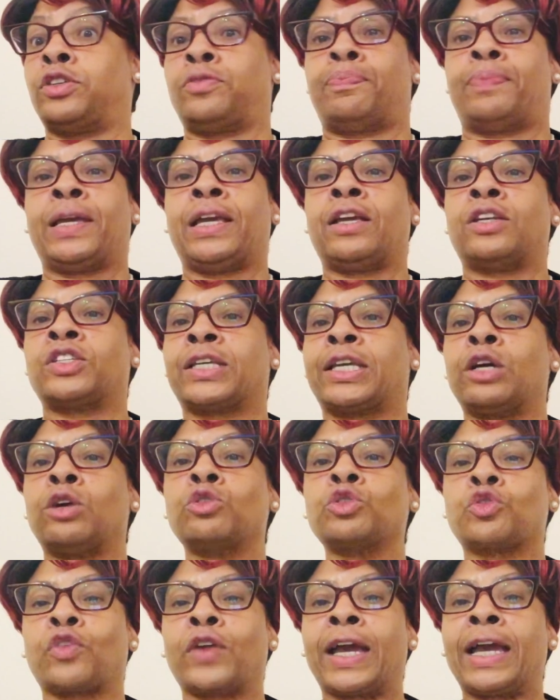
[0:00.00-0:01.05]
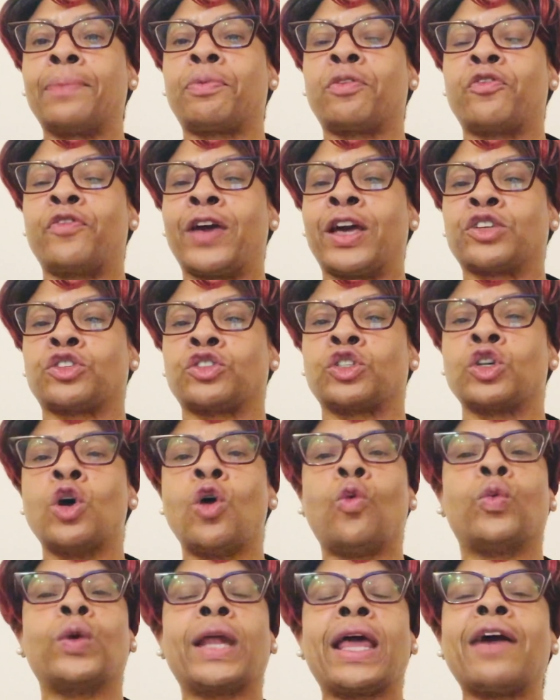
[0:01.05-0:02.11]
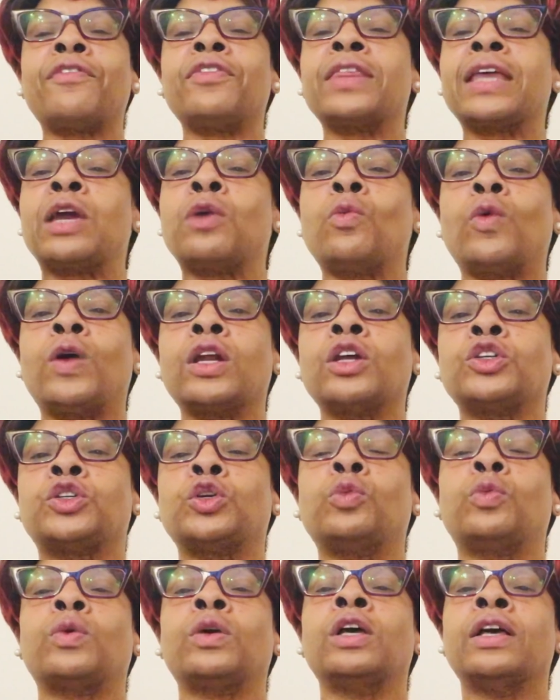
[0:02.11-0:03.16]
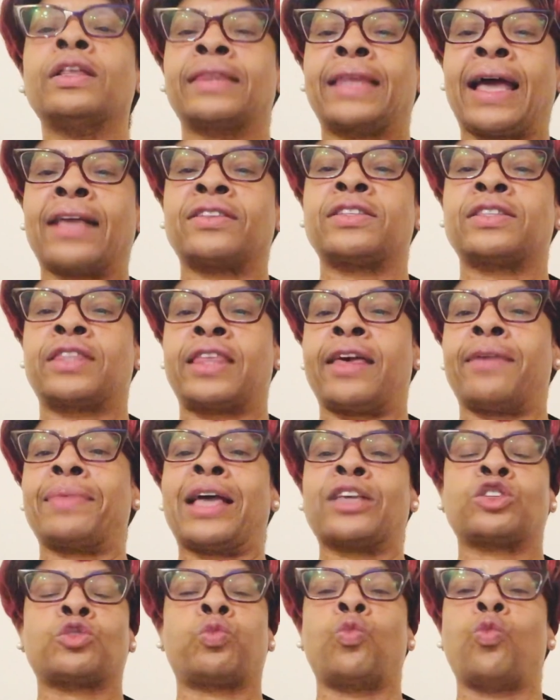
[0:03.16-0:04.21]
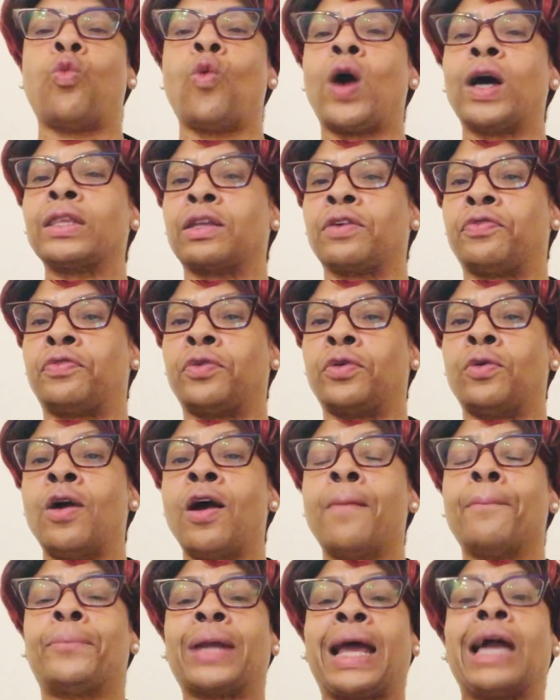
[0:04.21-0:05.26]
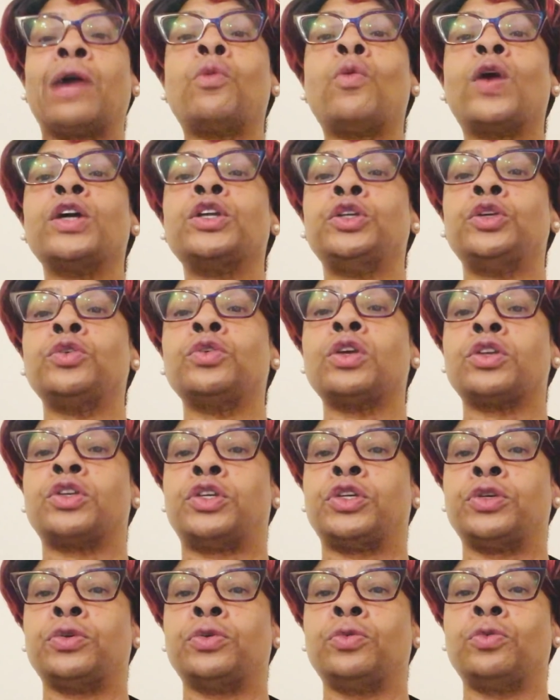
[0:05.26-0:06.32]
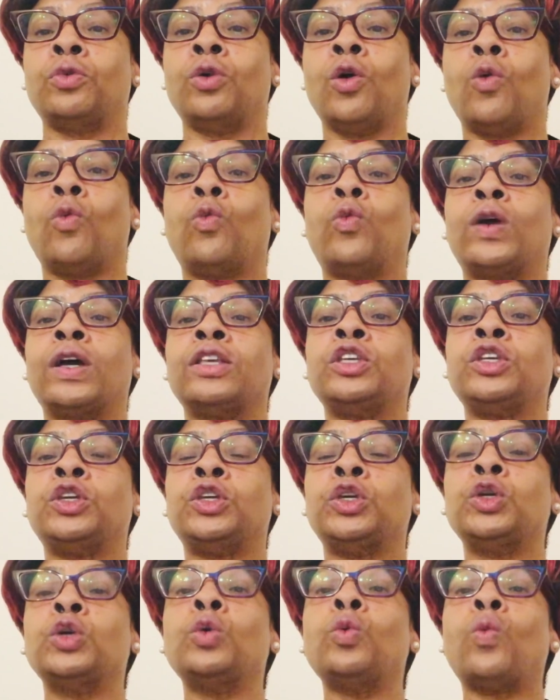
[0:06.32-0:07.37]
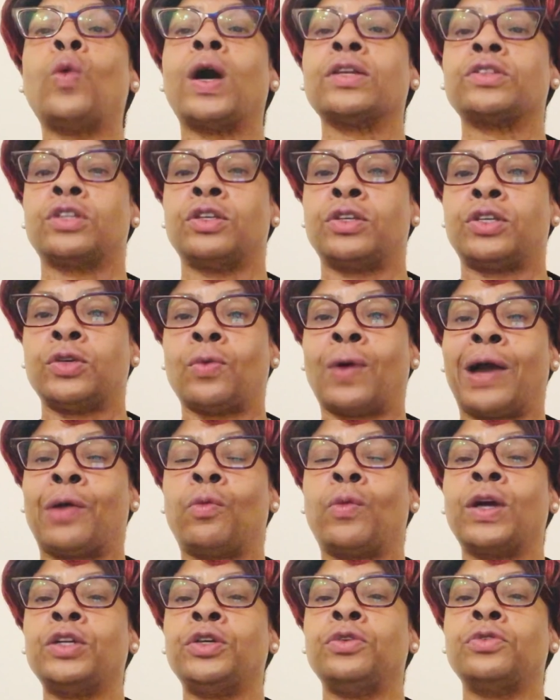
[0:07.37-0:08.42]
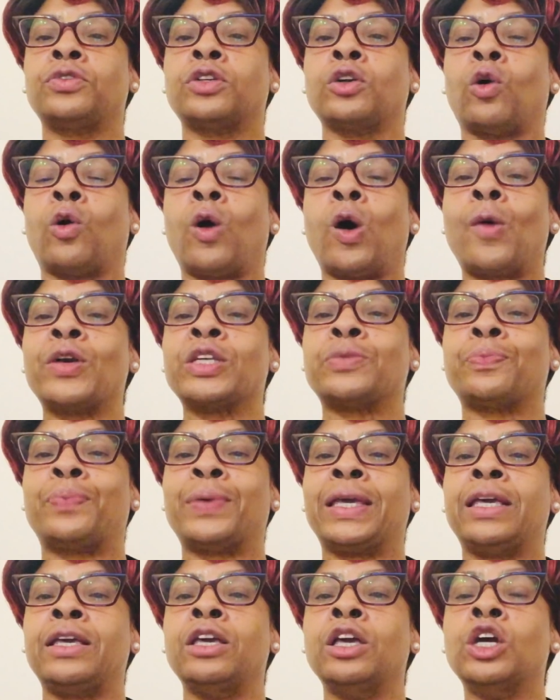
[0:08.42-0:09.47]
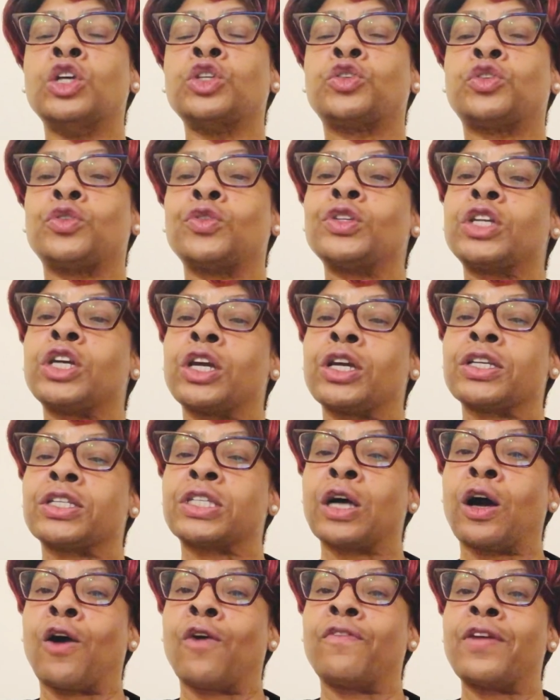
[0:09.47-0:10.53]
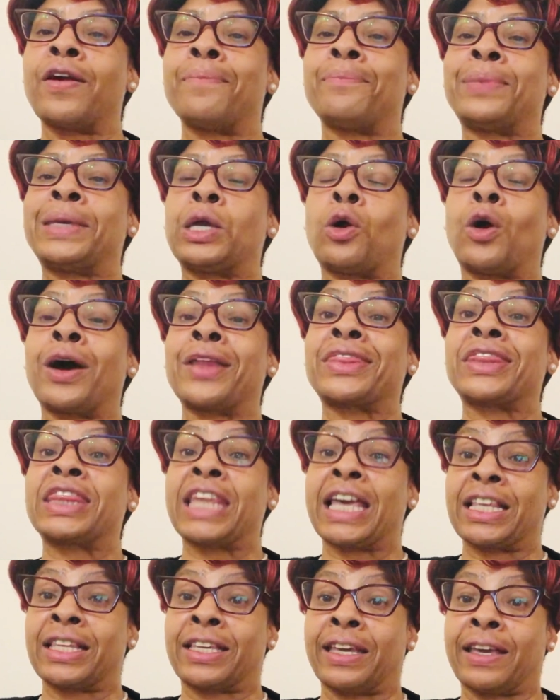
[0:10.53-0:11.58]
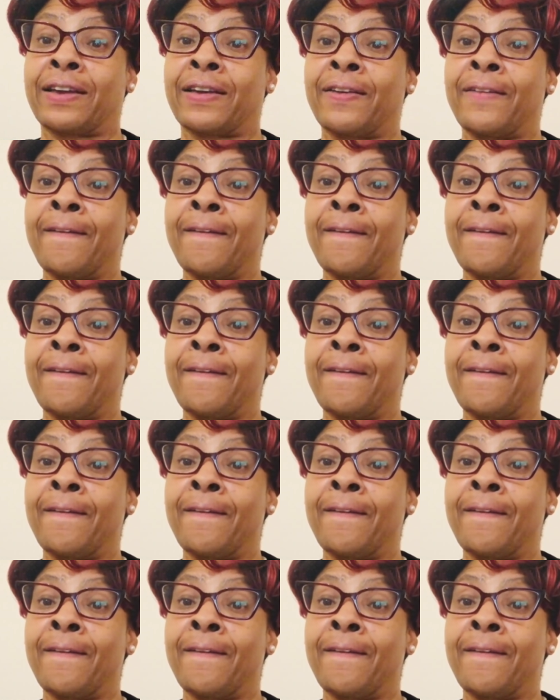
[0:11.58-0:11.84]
be skilled trade professions. Whatever they want to do, that's them. That's wonderful. But I want you to do what you want to do. I want you to always be true to yourself and be authentic.